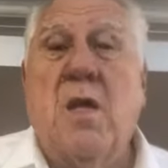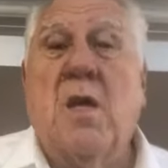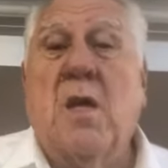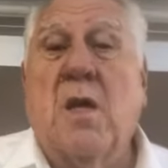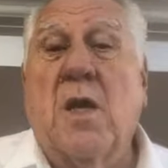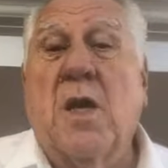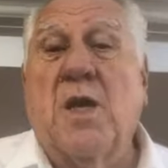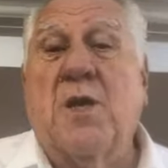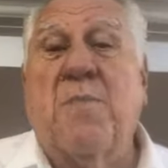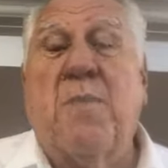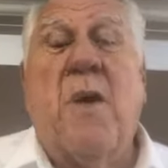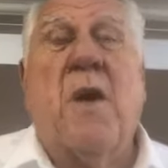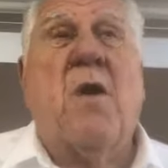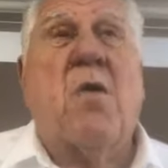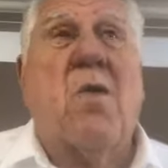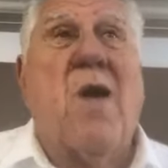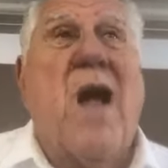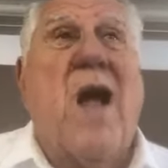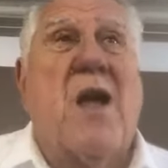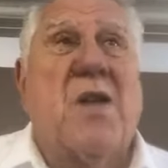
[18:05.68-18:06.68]
It's been
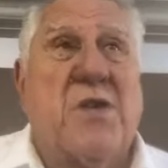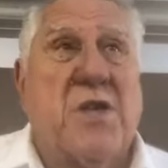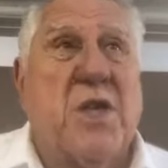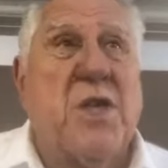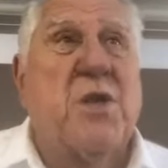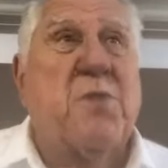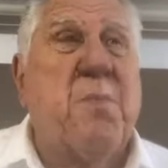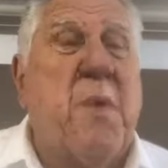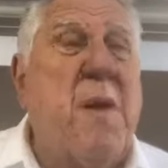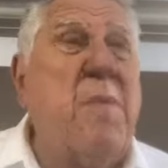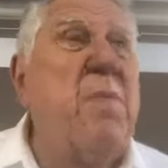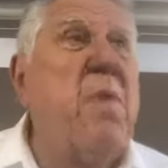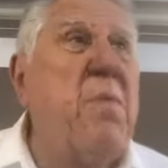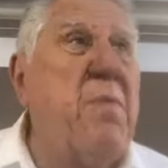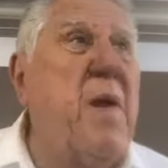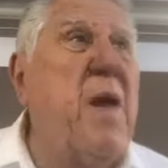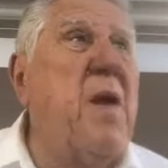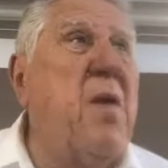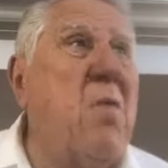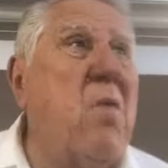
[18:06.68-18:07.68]
around since people
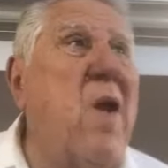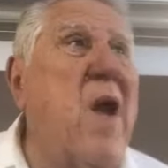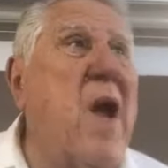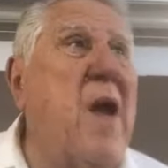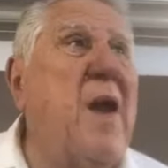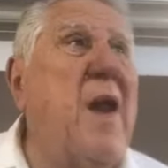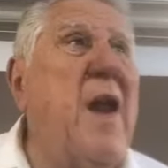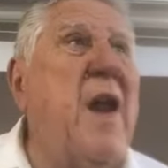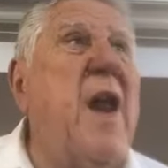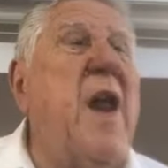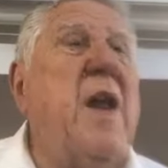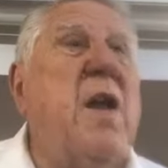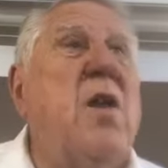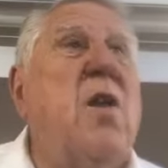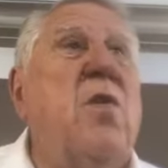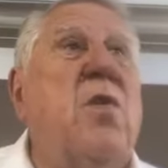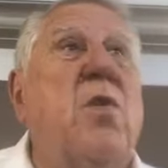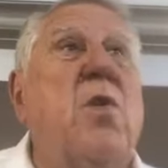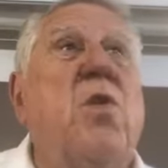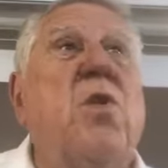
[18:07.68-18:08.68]
been around. It ain't
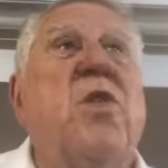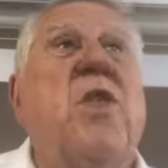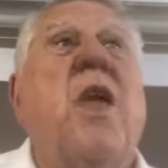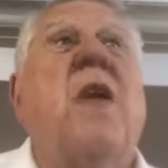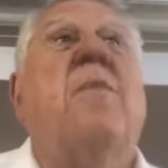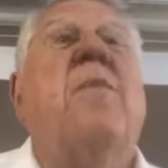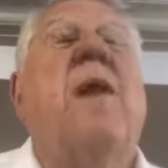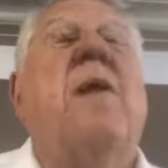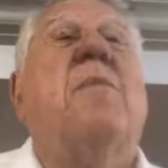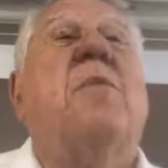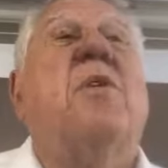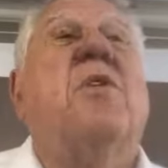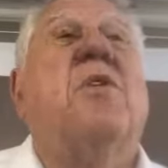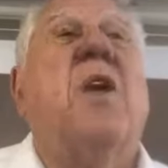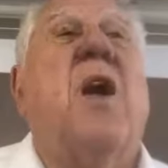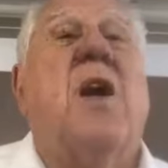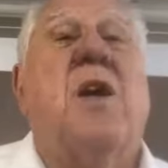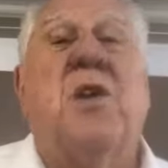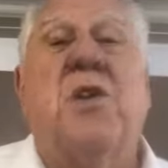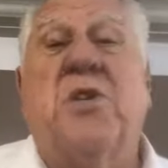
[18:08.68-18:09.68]
no new thing. But I'm going to
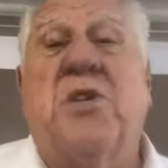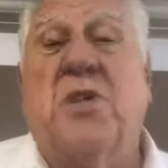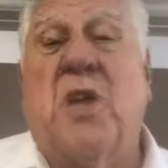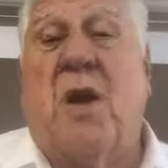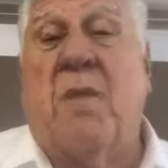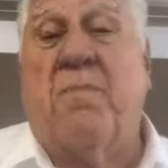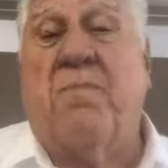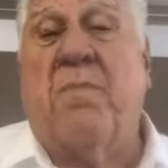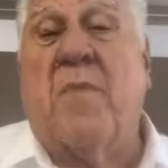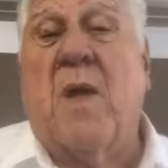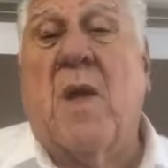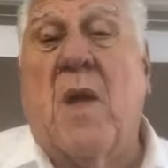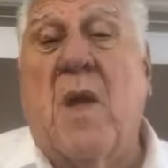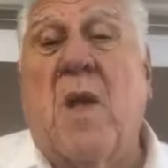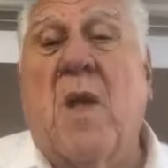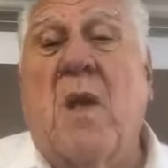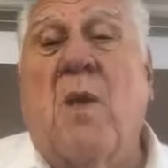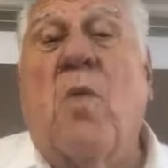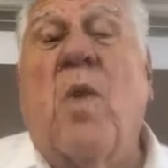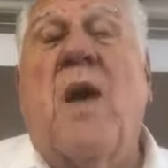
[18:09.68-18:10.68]
tell you something.
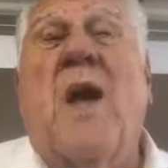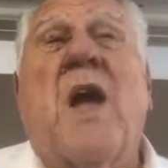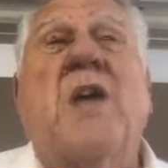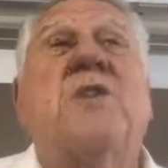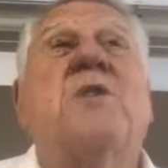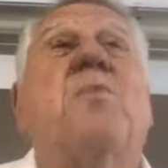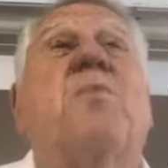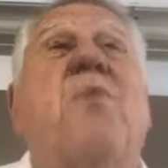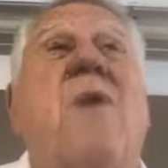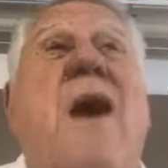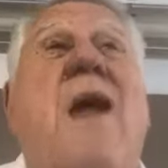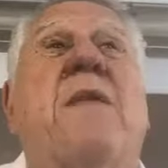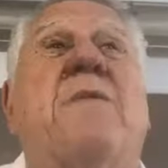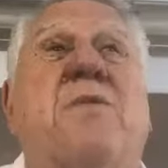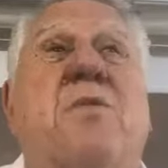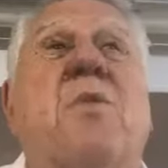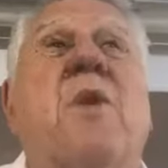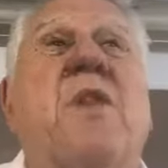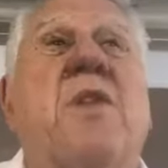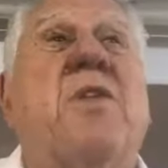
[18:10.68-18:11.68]
We got some
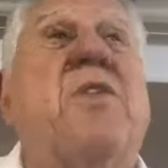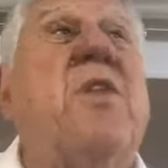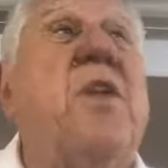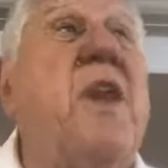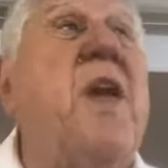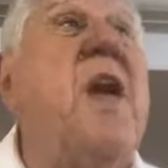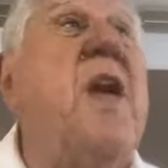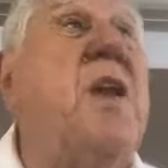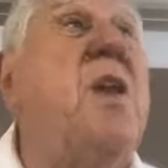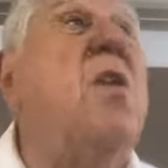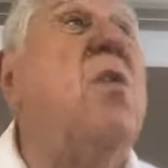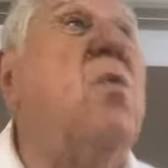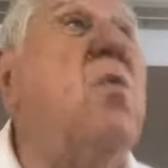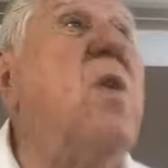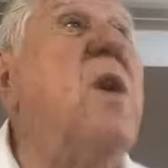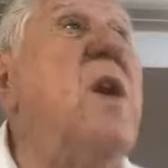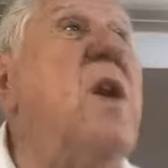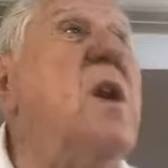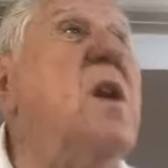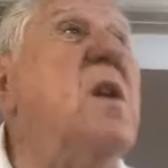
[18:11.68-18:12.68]
problems with it today, don't
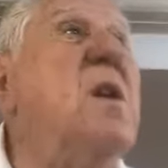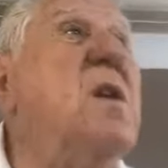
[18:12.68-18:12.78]
we?